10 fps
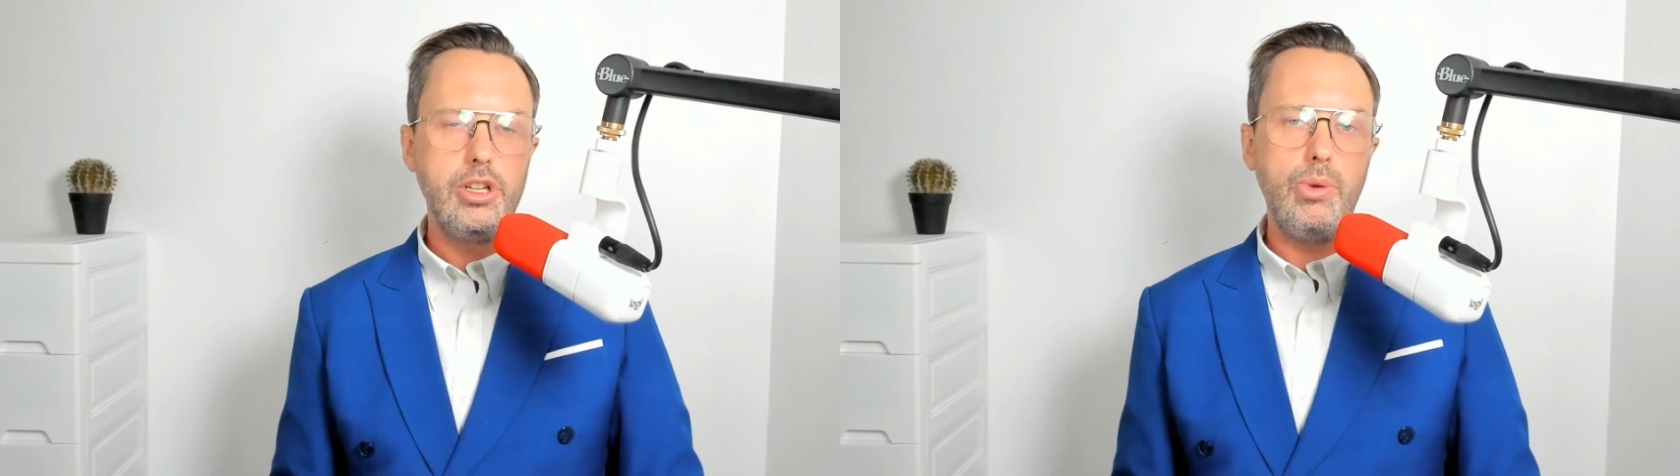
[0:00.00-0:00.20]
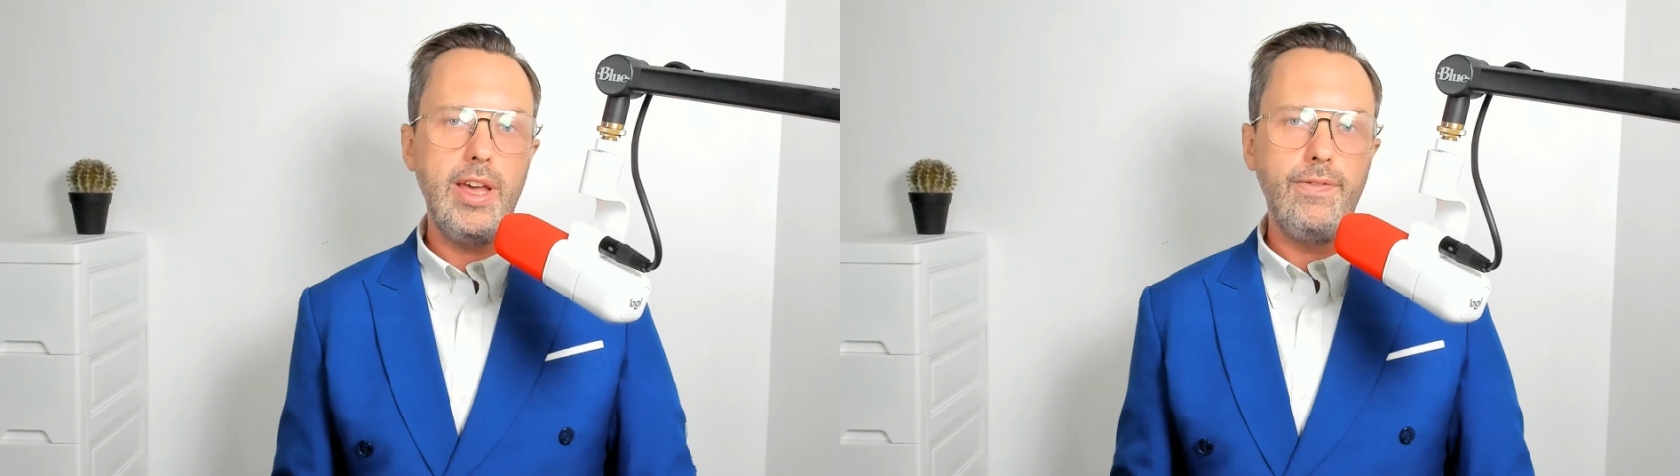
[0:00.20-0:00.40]

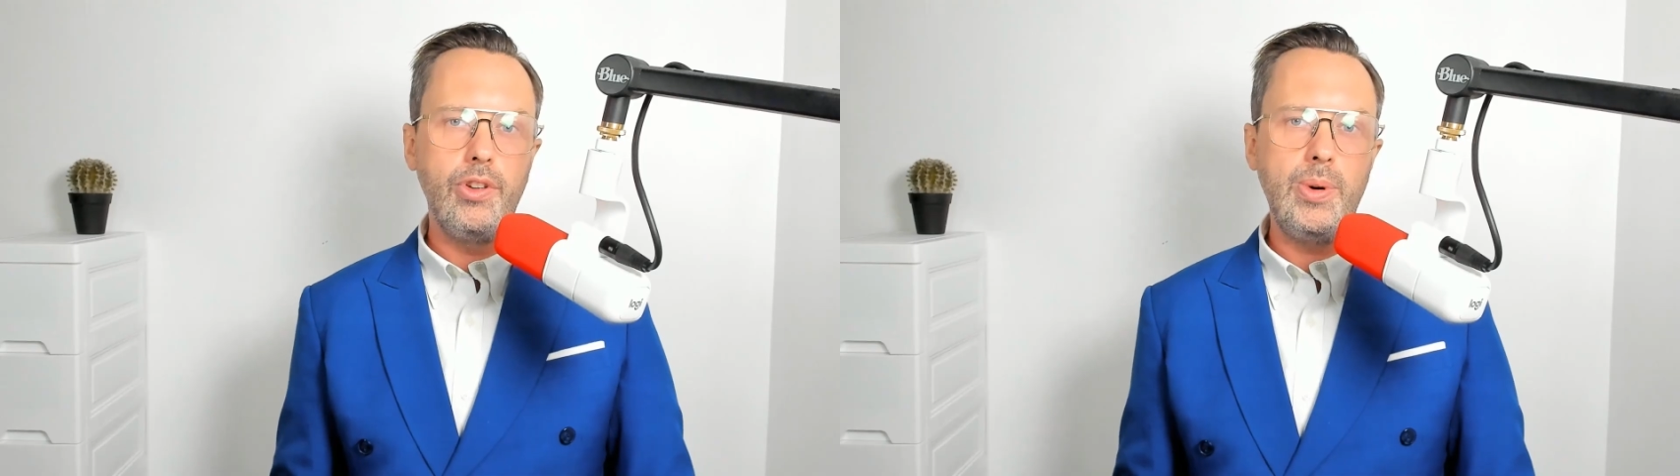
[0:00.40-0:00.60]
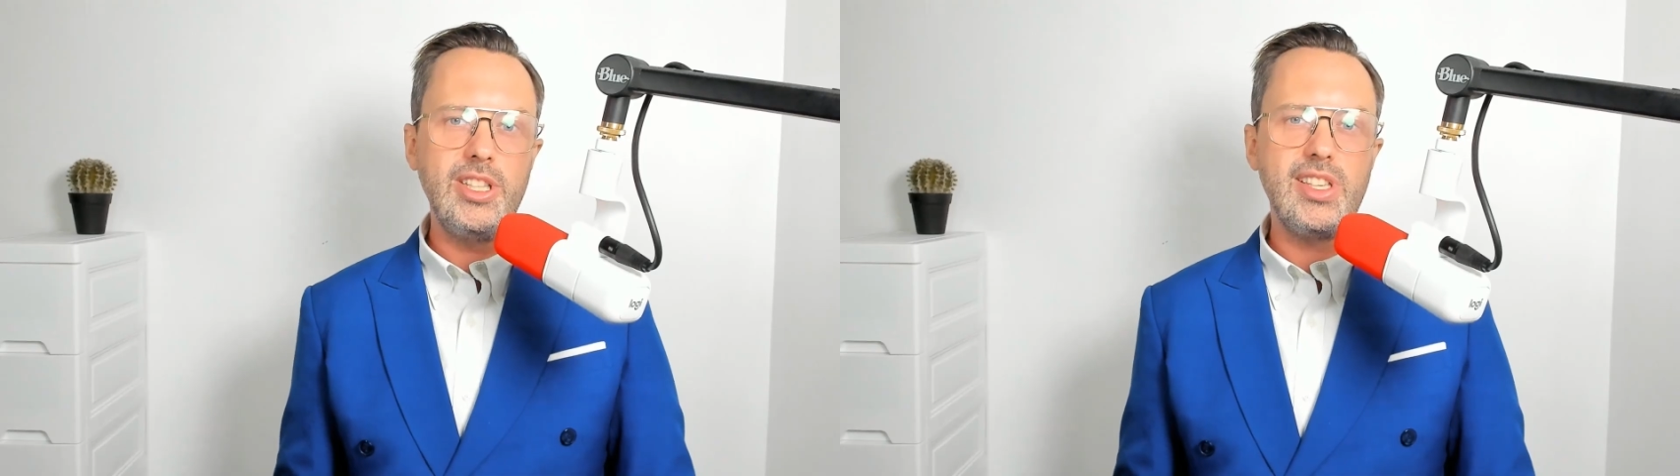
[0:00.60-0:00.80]

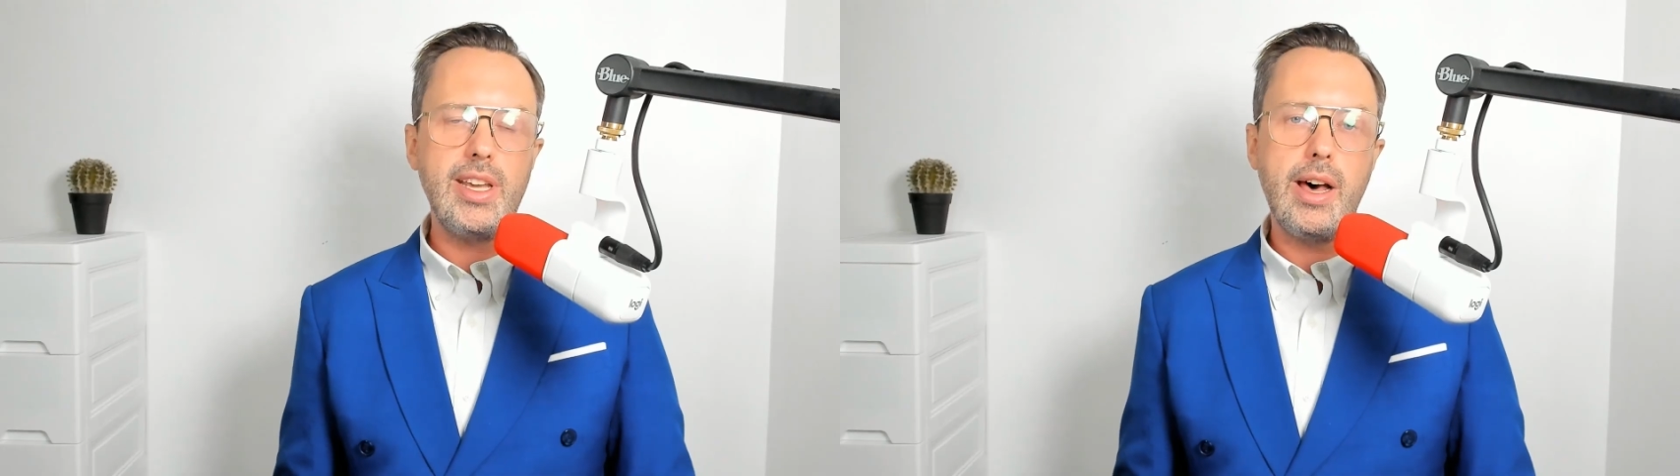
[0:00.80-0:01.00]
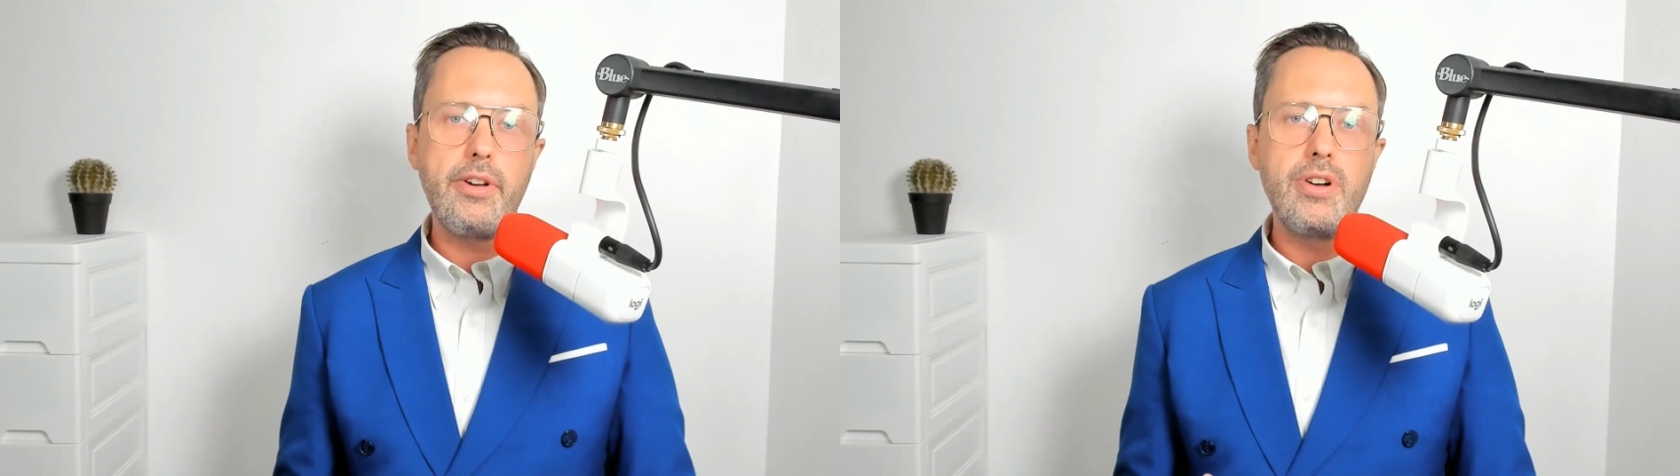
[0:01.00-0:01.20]
influence the
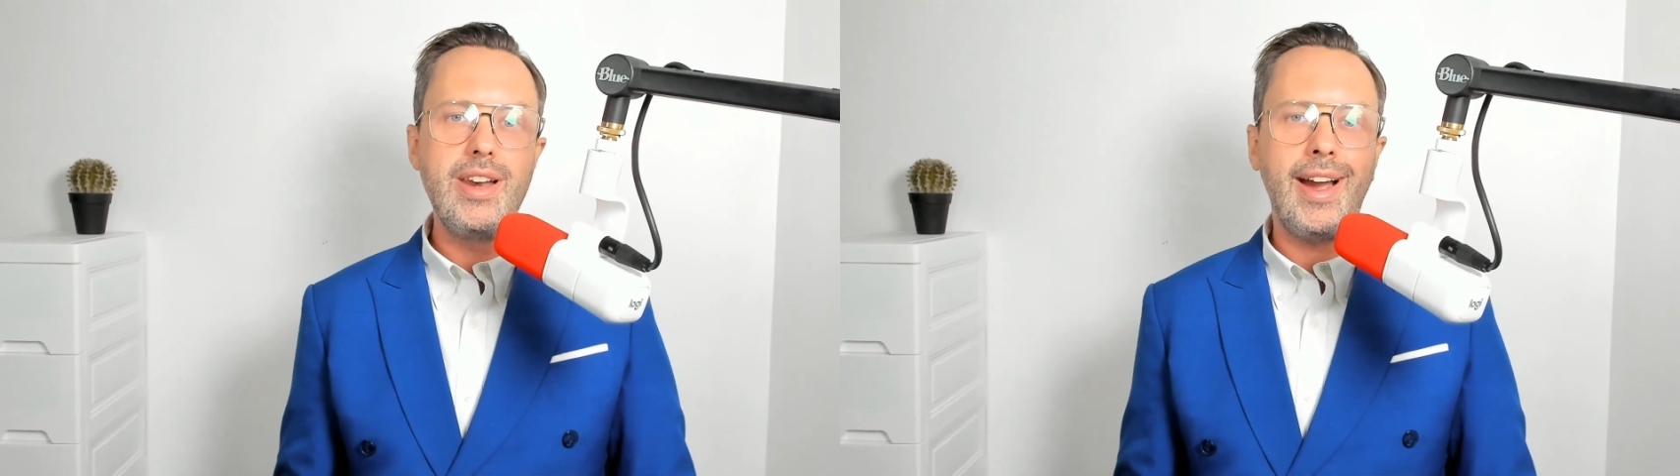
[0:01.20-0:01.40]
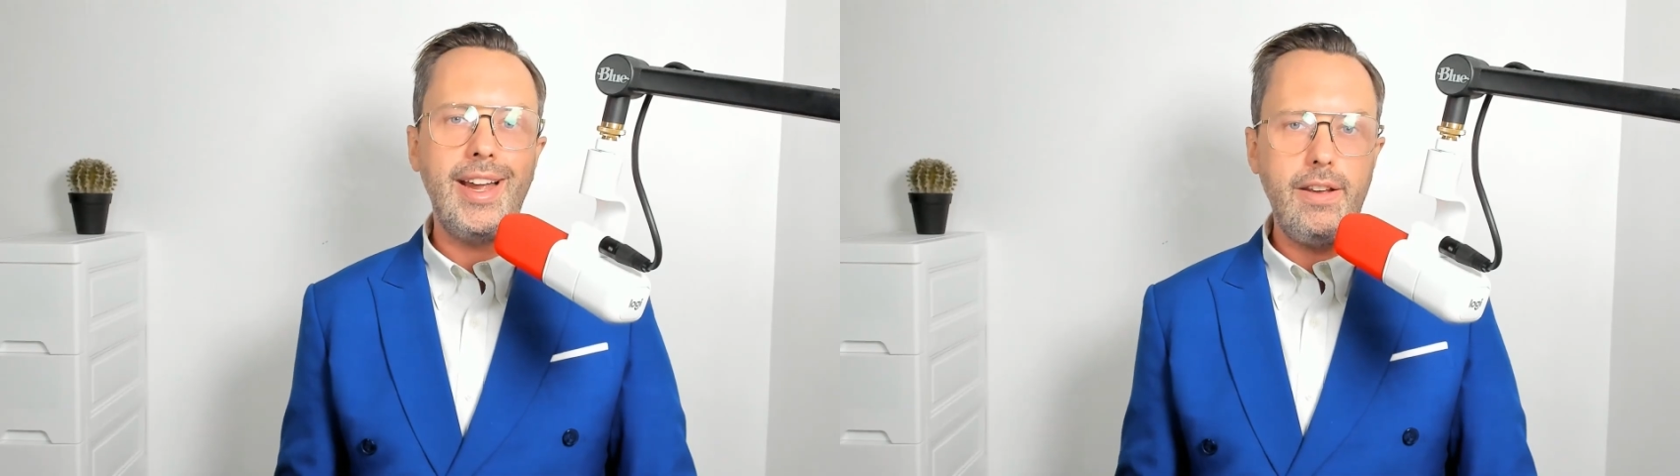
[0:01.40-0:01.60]
other
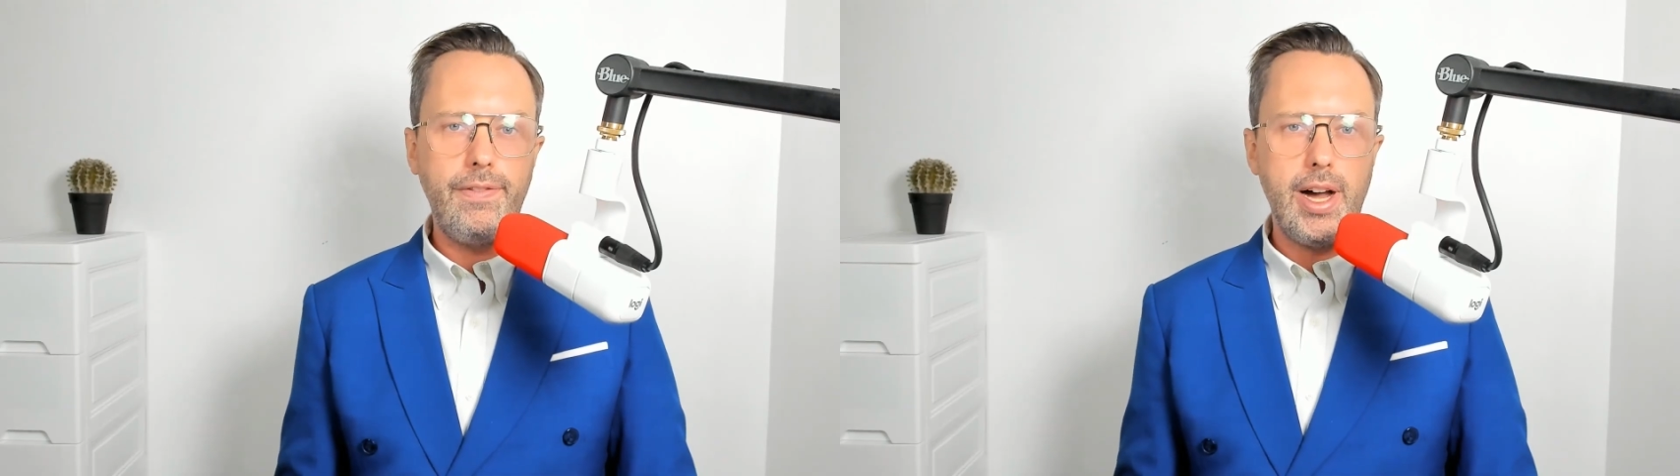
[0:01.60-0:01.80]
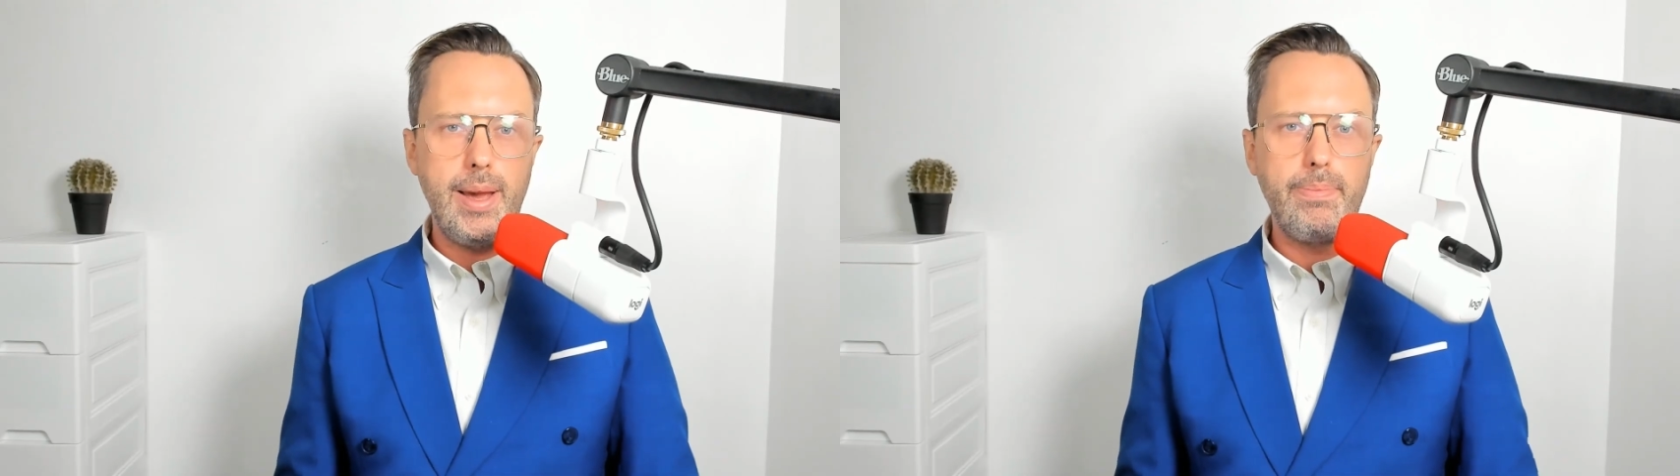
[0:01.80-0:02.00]

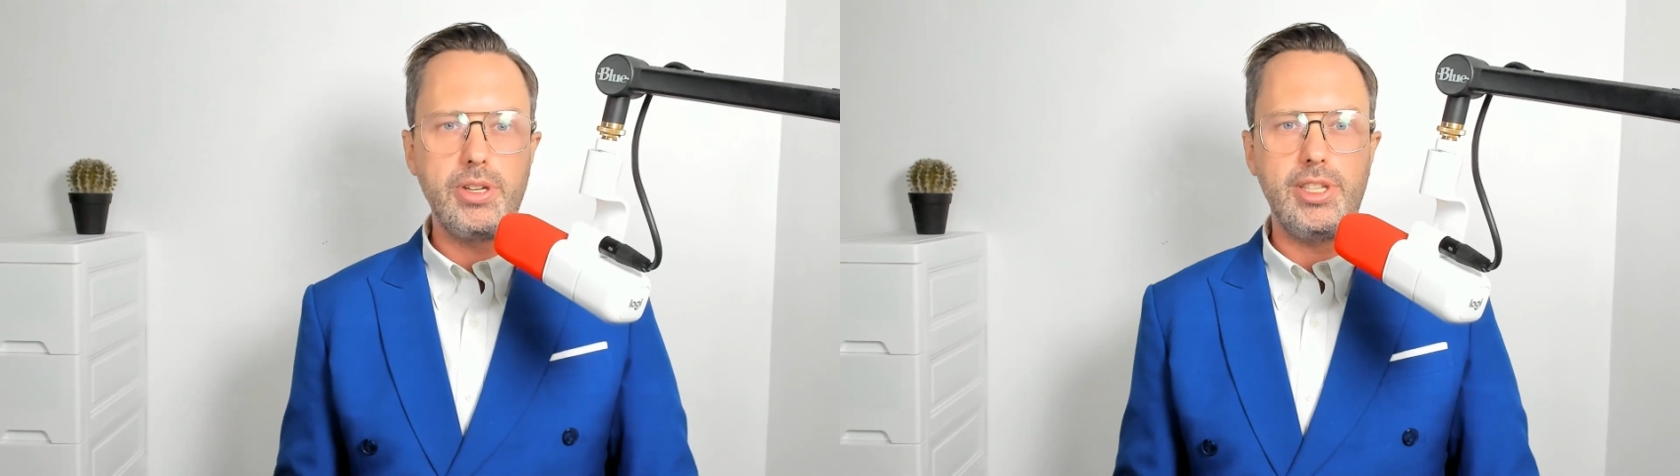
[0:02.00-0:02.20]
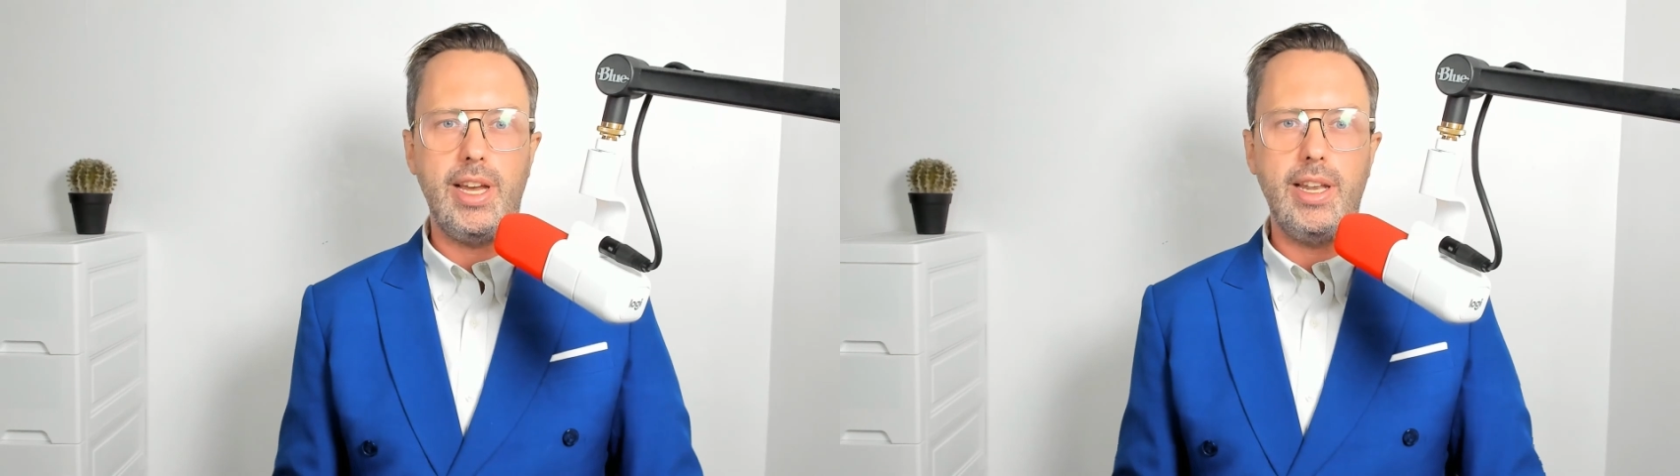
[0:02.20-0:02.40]

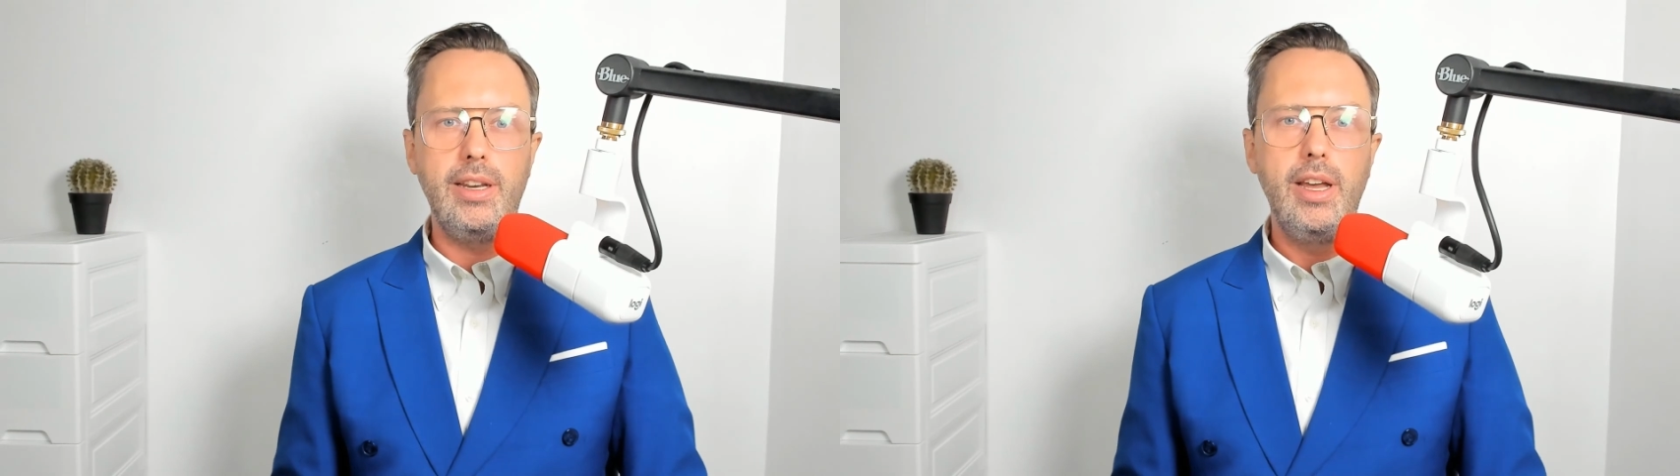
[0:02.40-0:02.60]
95%,